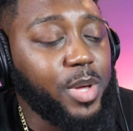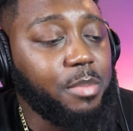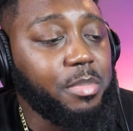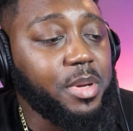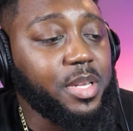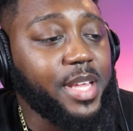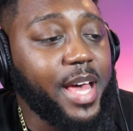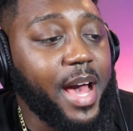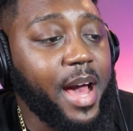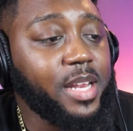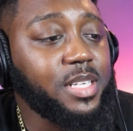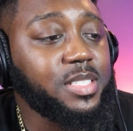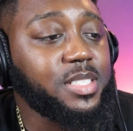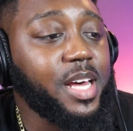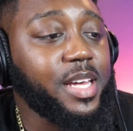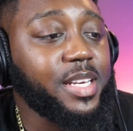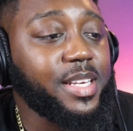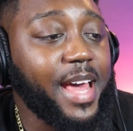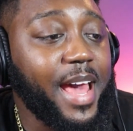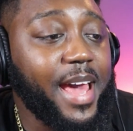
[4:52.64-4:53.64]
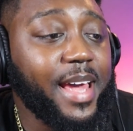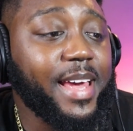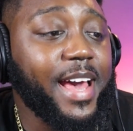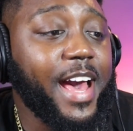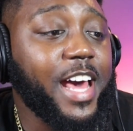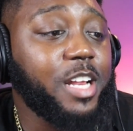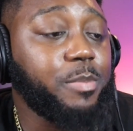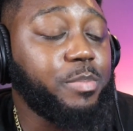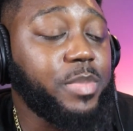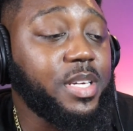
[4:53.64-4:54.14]
baby daddies, like that
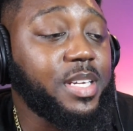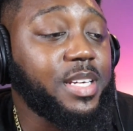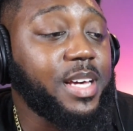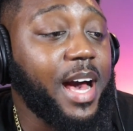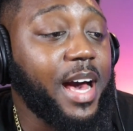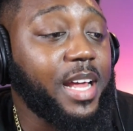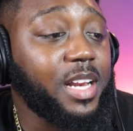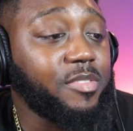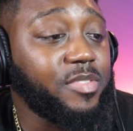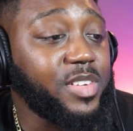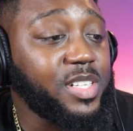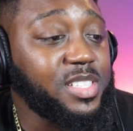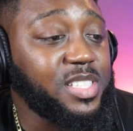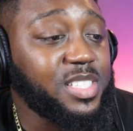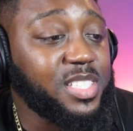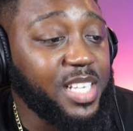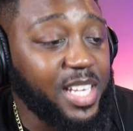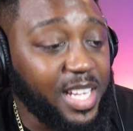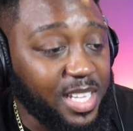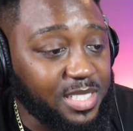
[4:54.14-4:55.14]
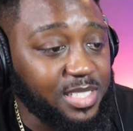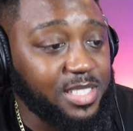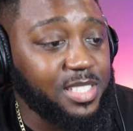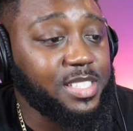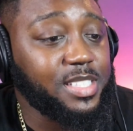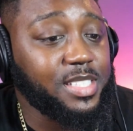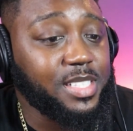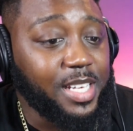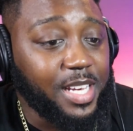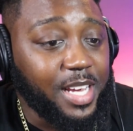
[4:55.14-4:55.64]
got to be kind of
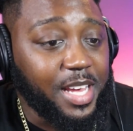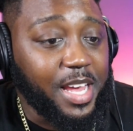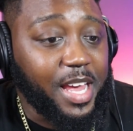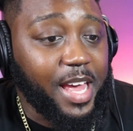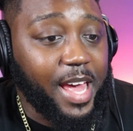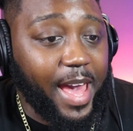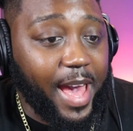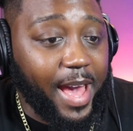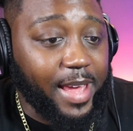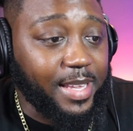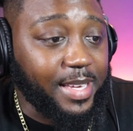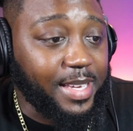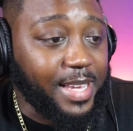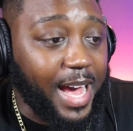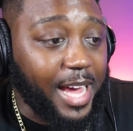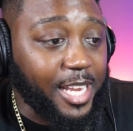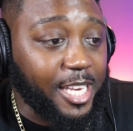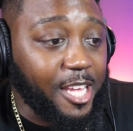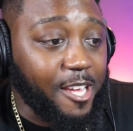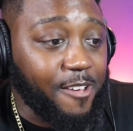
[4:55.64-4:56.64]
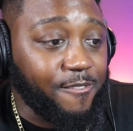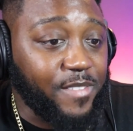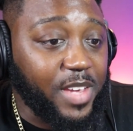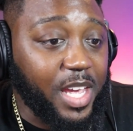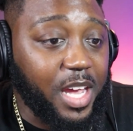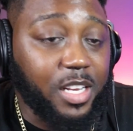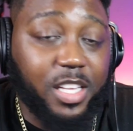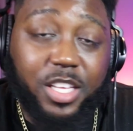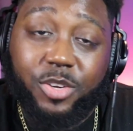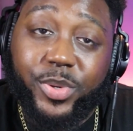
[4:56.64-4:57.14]
intense at the goddamn
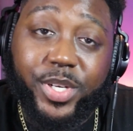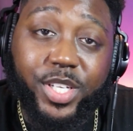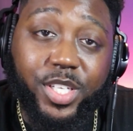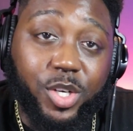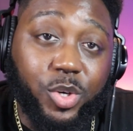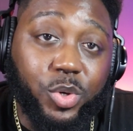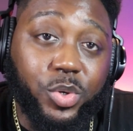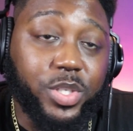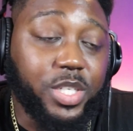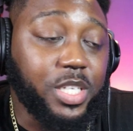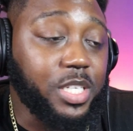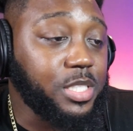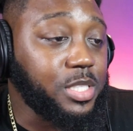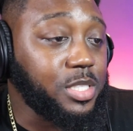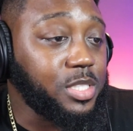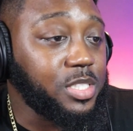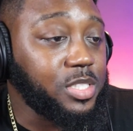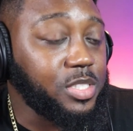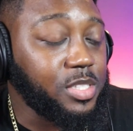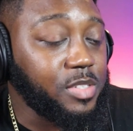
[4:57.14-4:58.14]
family reunions and